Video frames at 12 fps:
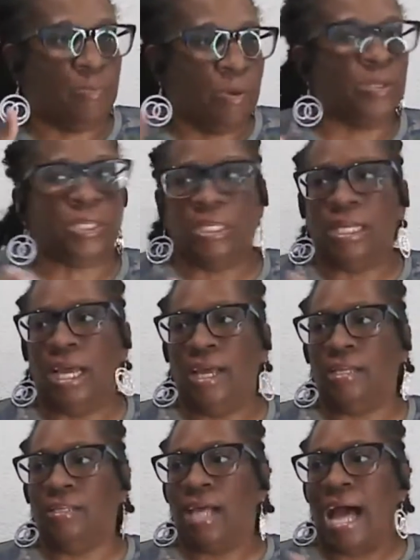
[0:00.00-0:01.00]
person that
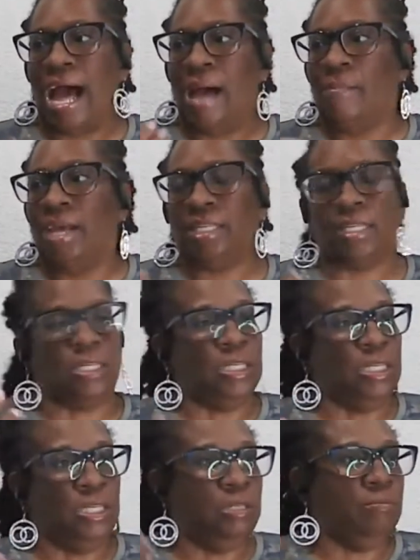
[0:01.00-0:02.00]
I
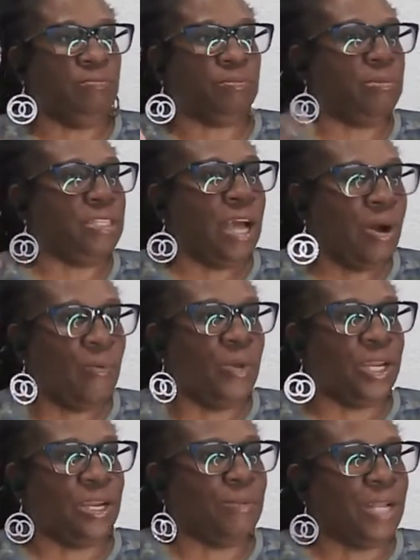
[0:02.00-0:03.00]
basically dealt
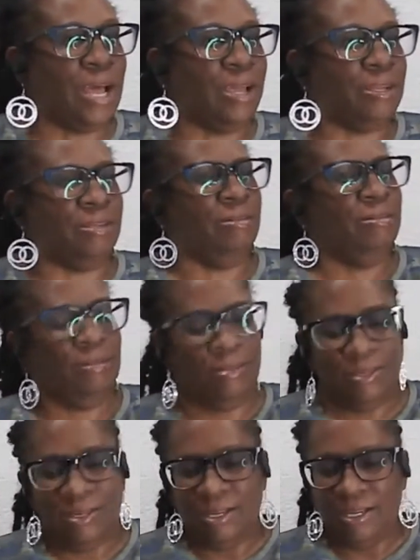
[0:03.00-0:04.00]
with. I'm like,
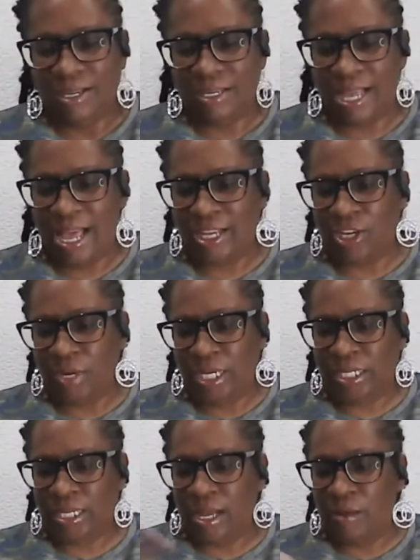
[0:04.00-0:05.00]
Dad, you
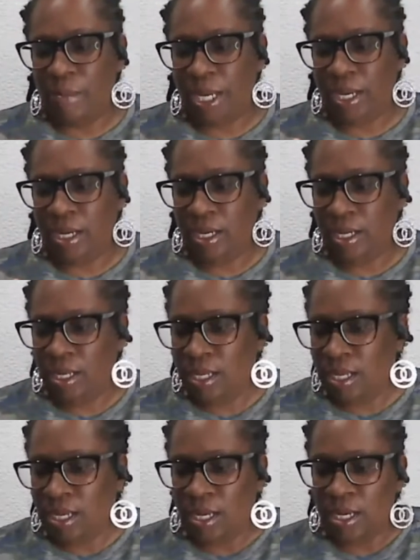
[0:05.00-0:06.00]
didn't tell me
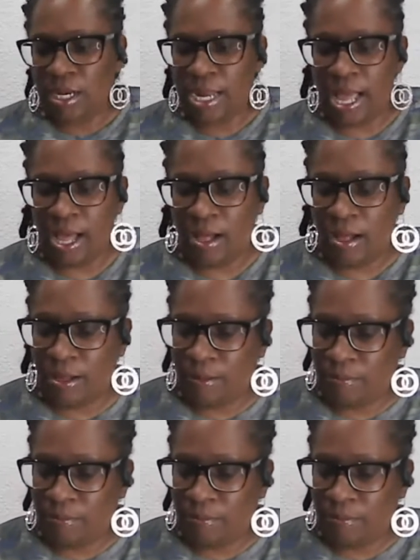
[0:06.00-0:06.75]
that,